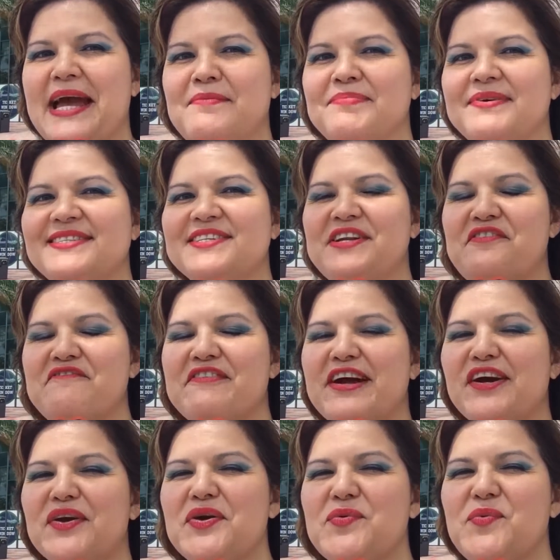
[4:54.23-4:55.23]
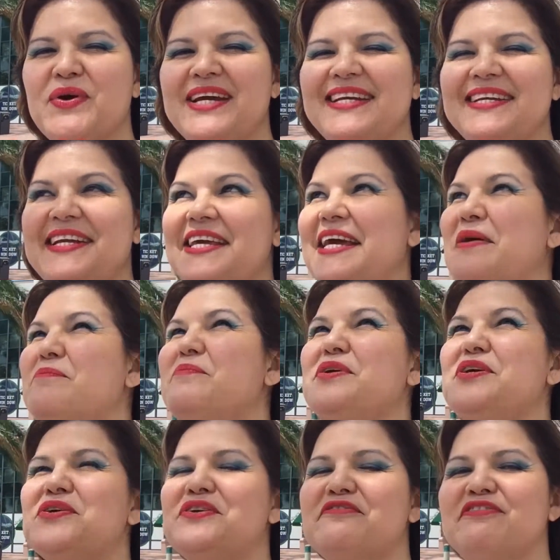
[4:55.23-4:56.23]
campus on a very windy and
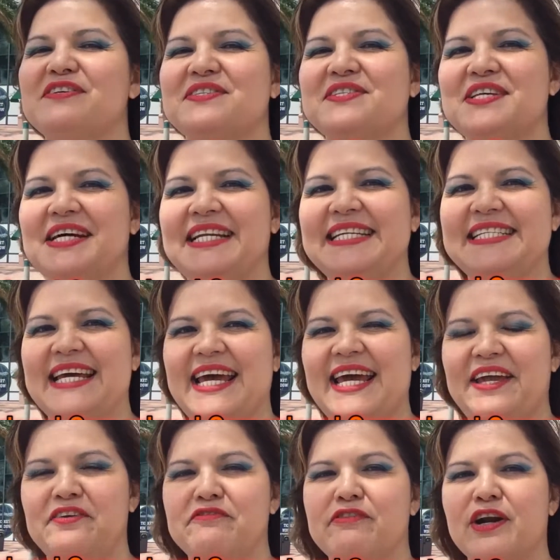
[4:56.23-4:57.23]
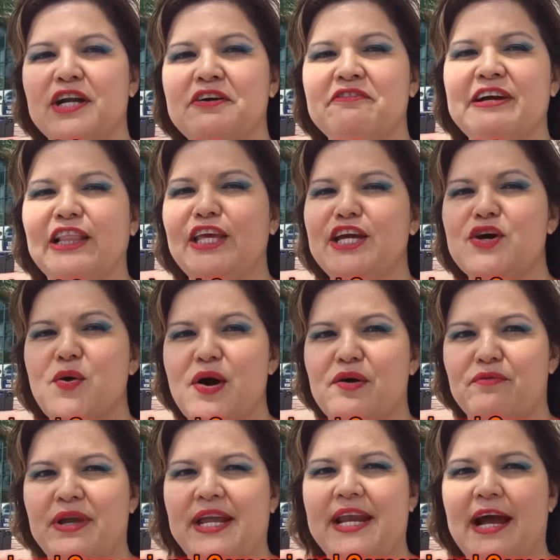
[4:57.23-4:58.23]
beautiful sunny day in front of
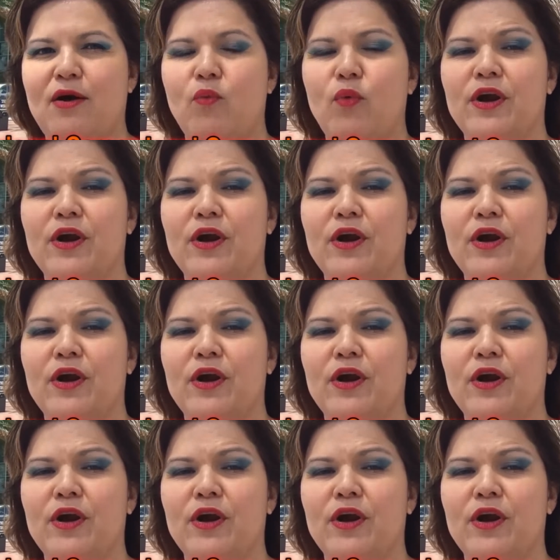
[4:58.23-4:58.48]
Alico Arena,